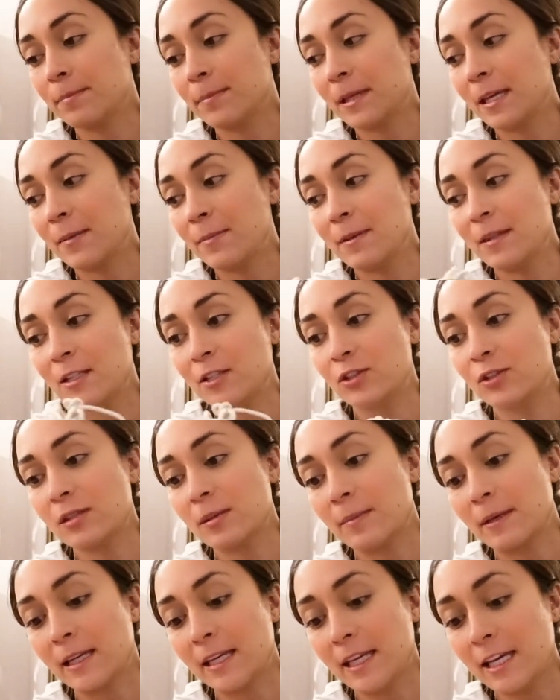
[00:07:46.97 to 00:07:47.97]
keeping the shoes
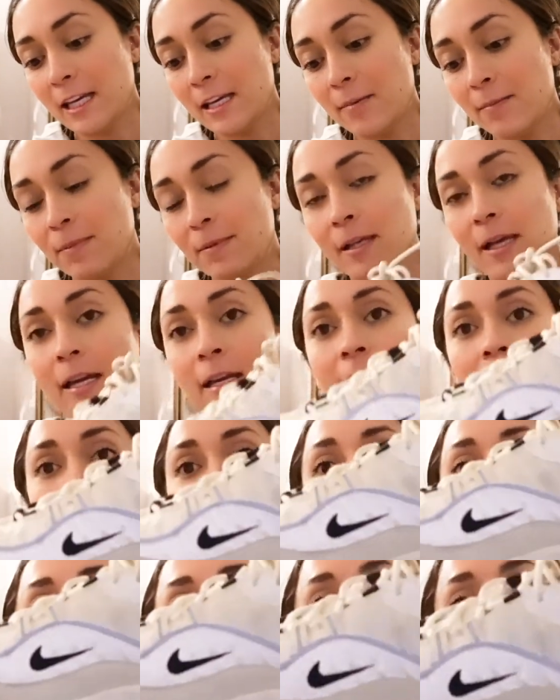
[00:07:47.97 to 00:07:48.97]
I'm going to keep, like
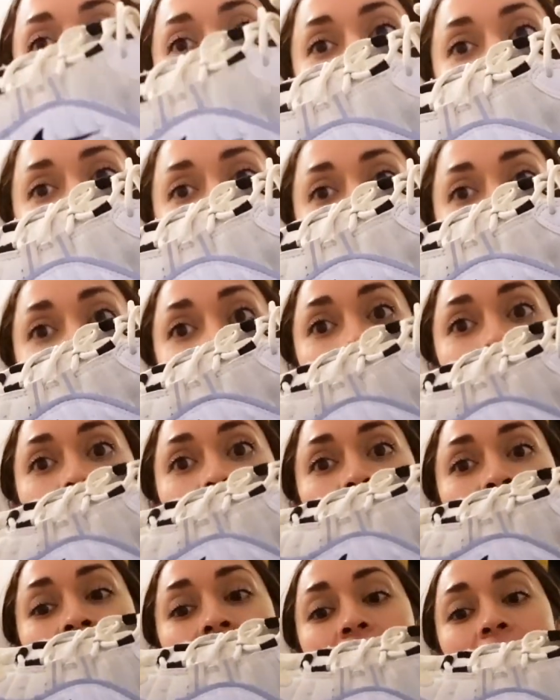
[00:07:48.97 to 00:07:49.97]
these
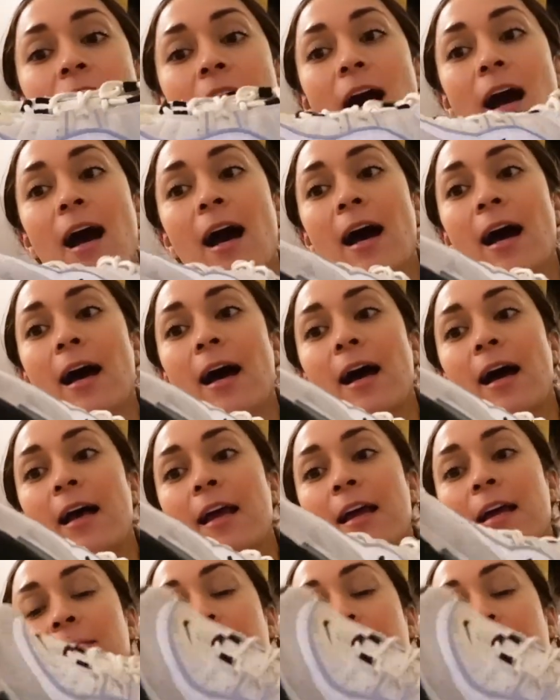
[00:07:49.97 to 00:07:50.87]
Nikes, I